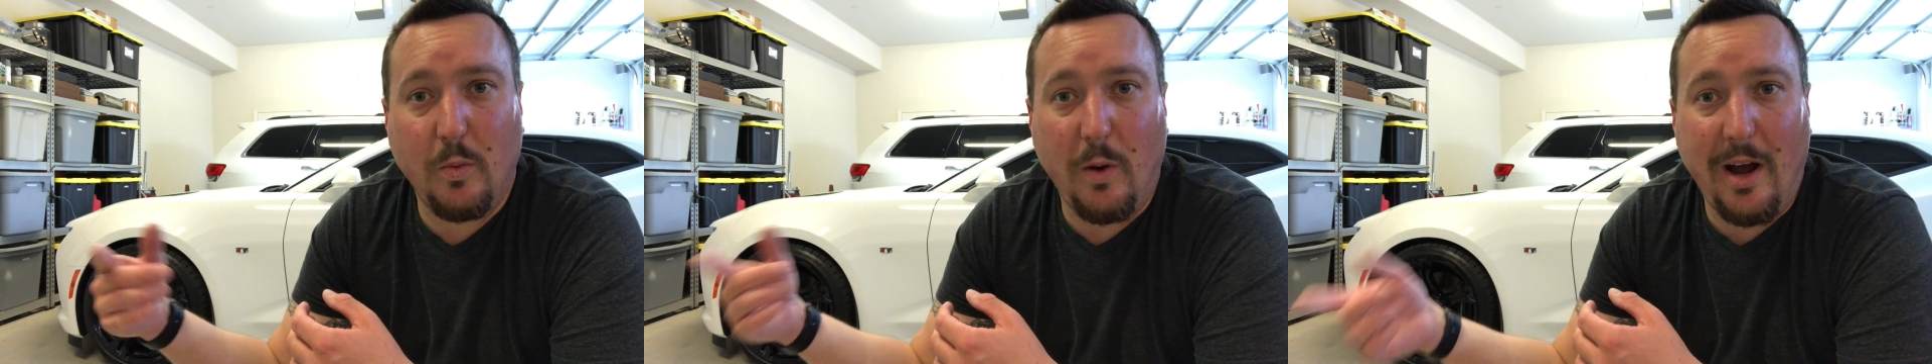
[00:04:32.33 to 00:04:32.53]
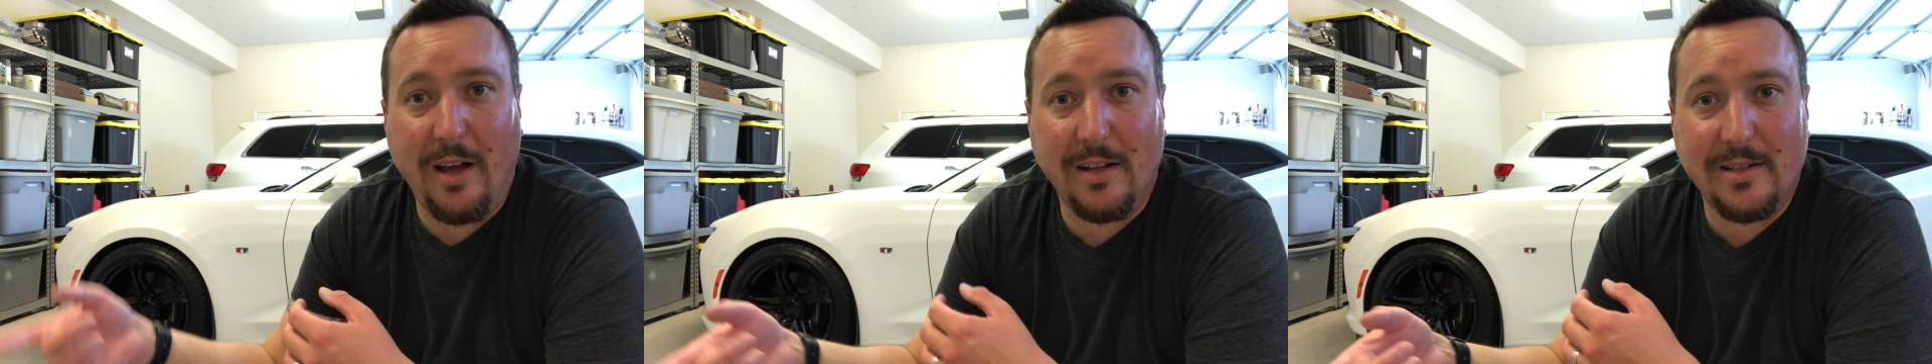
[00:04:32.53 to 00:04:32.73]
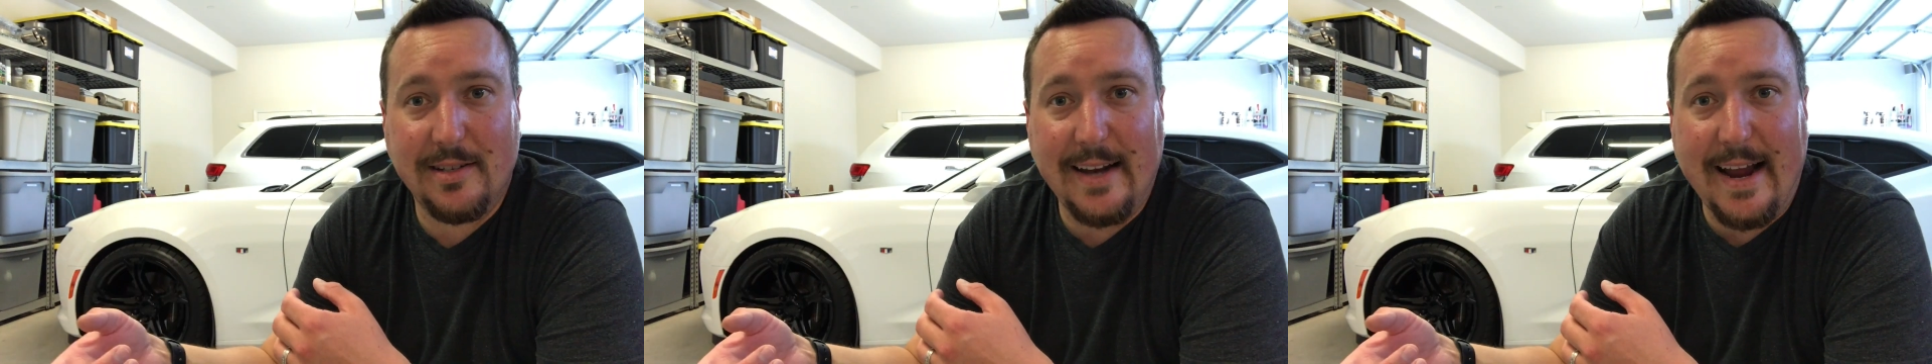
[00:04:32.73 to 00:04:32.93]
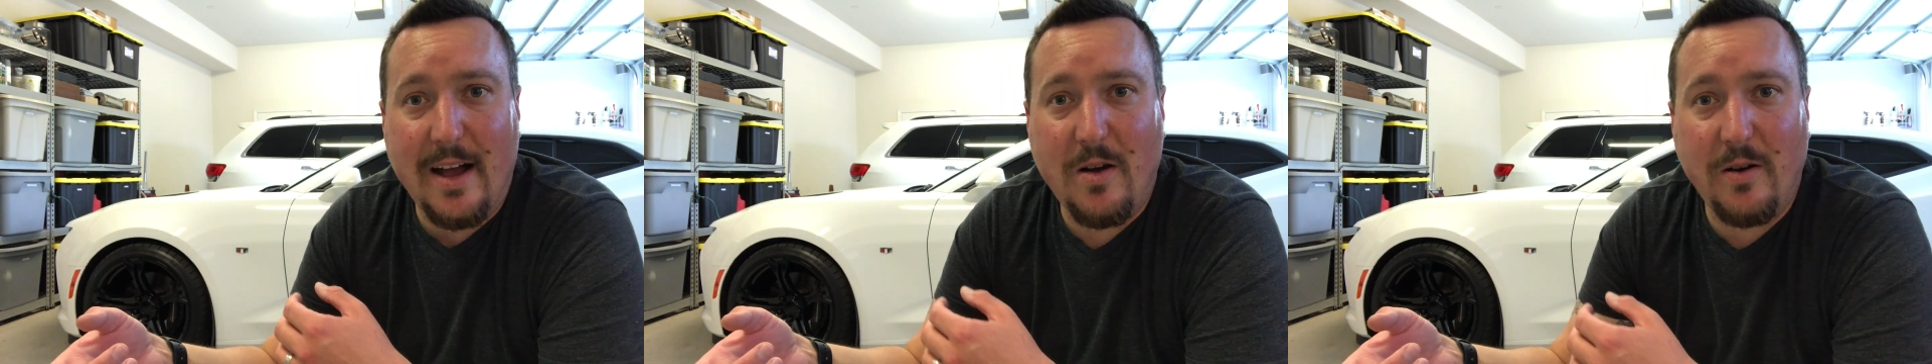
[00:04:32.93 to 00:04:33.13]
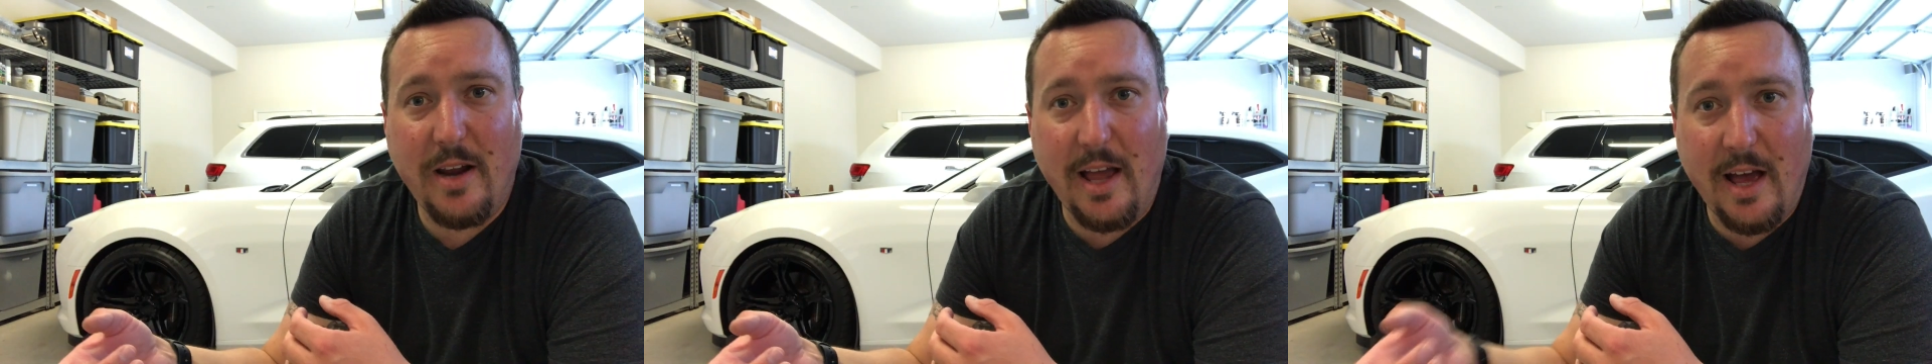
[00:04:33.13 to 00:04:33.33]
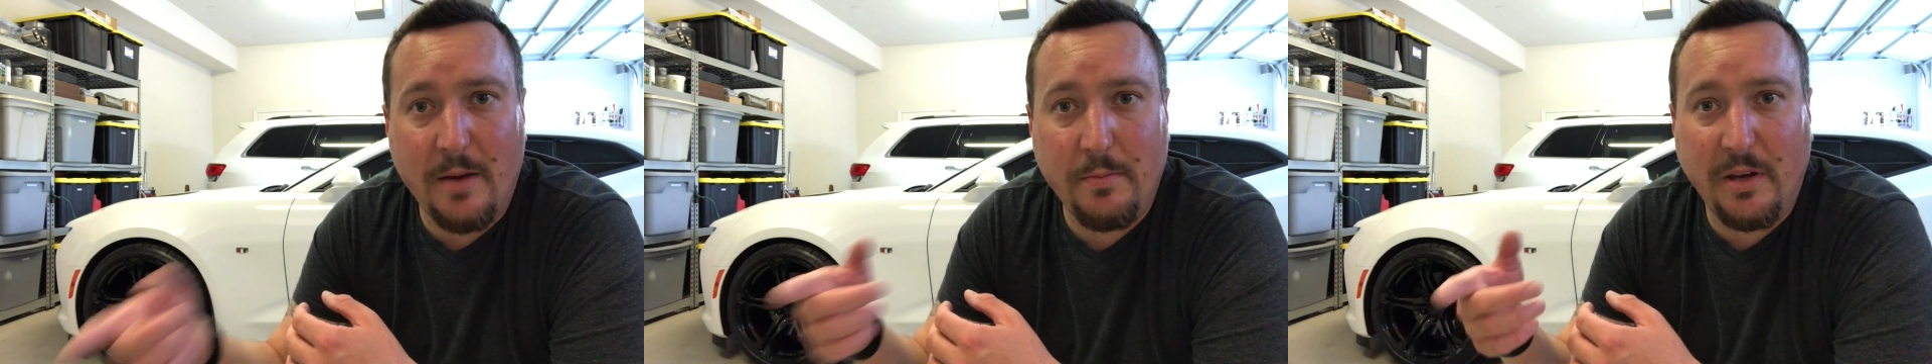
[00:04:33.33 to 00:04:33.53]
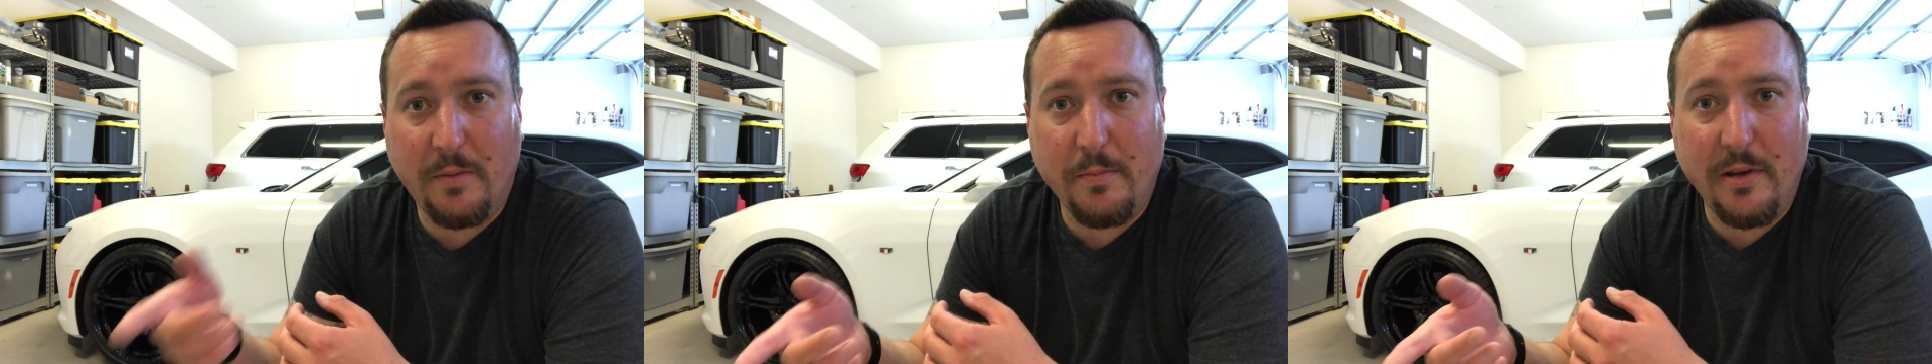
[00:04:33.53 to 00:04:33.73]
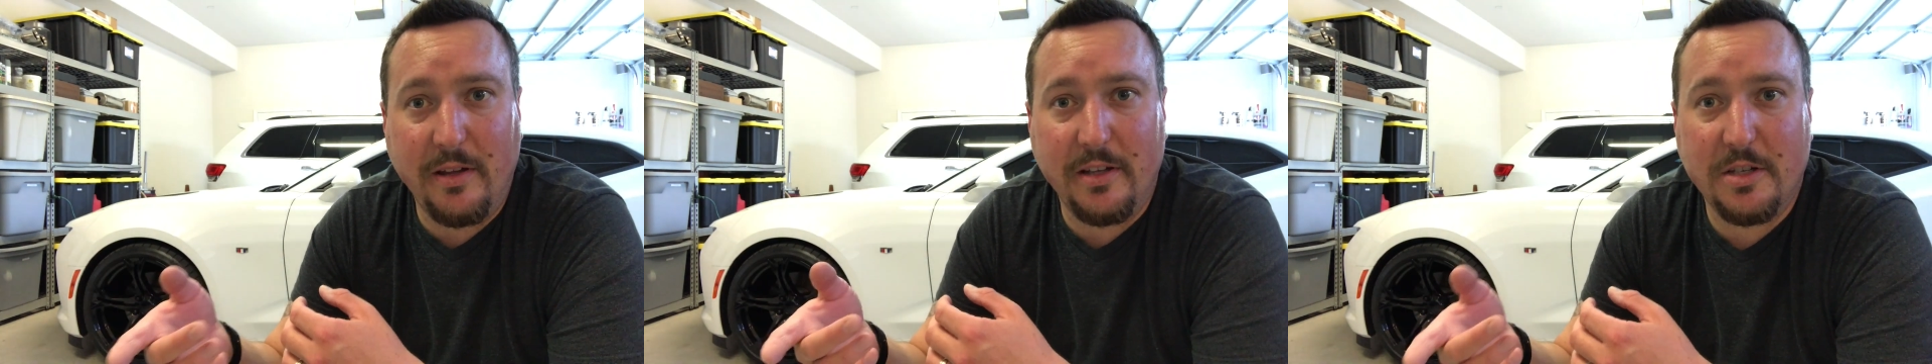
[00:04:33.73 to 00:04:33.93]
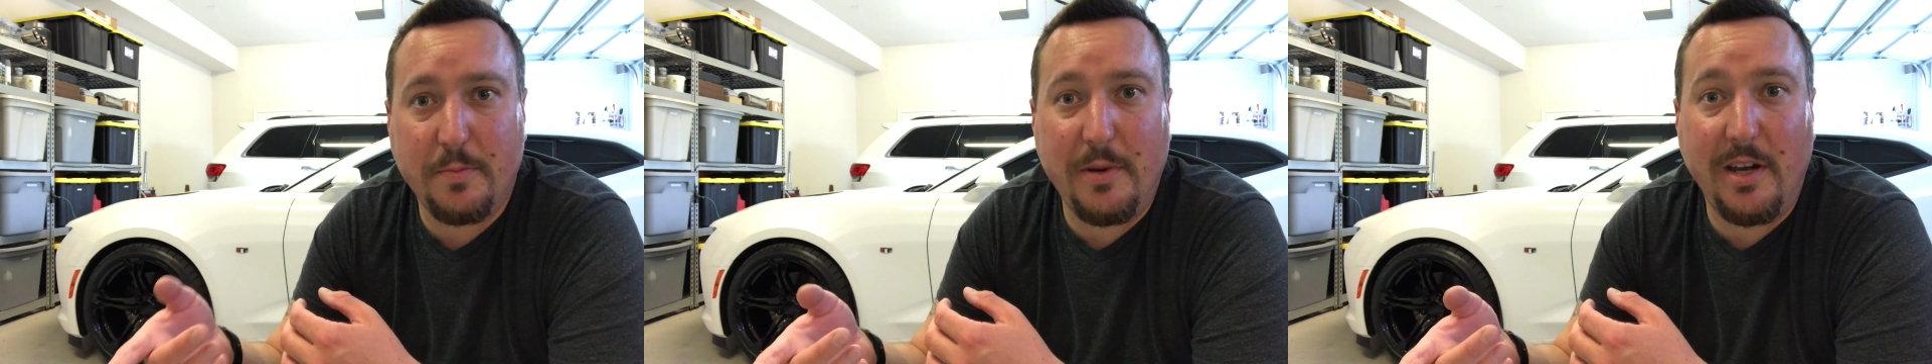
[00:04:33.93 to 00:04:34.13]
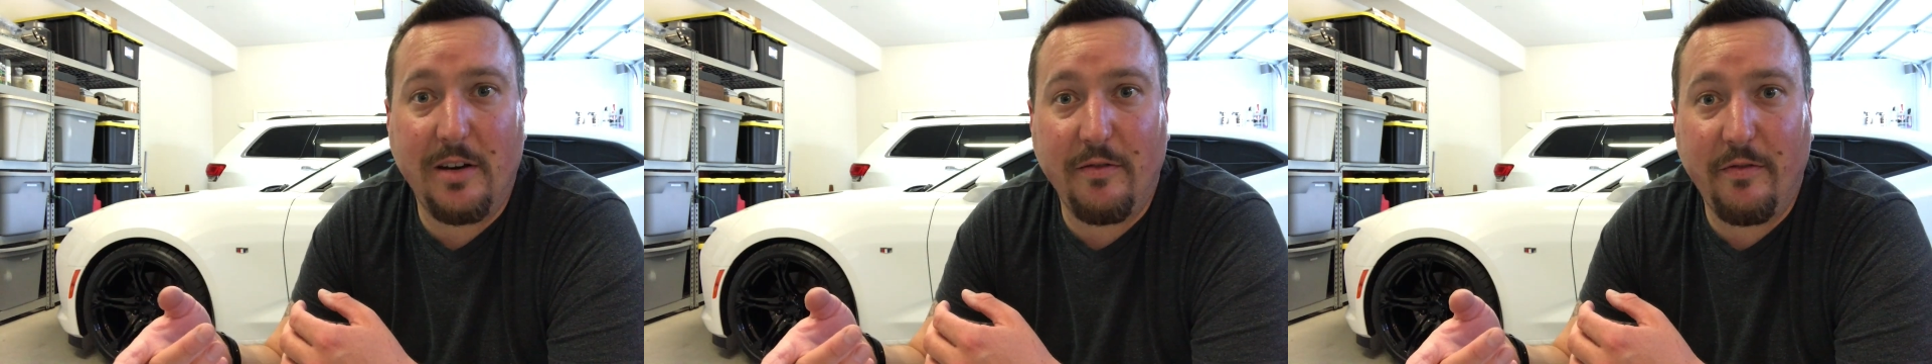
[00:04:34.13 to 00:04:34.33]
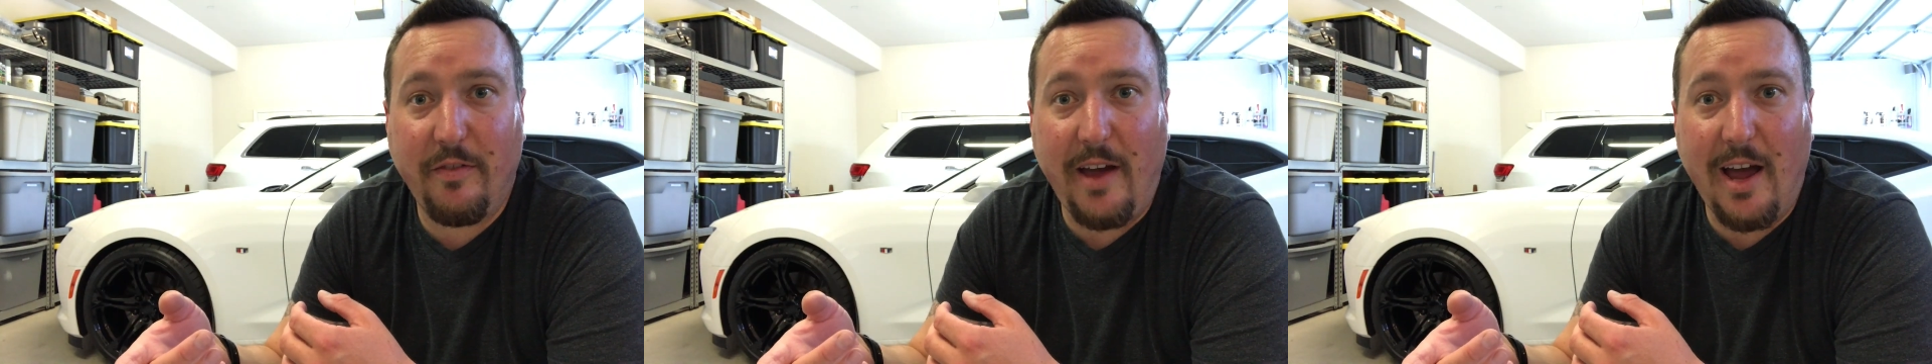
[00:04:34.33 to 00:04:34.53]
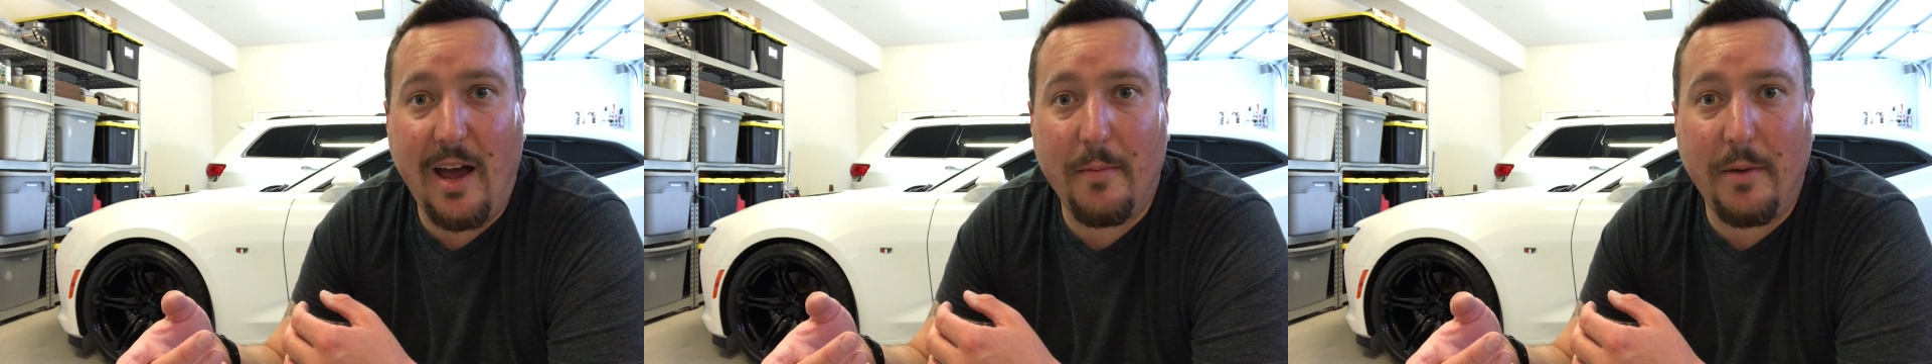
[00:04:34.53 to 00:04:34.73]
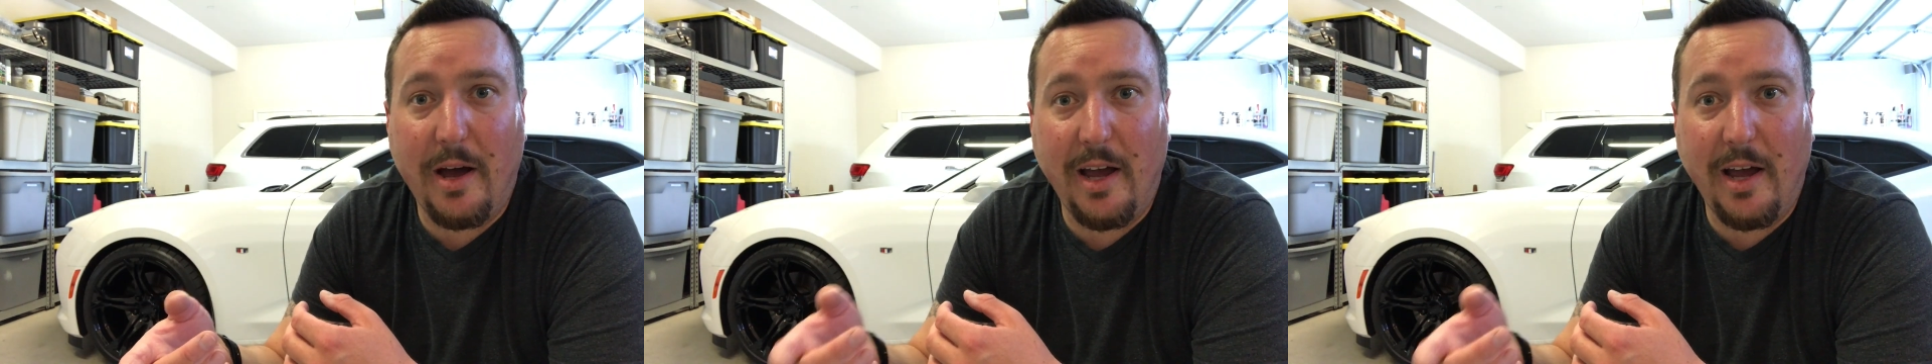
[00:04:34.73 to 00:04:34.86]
while it's down at McMillan Speed and Fab,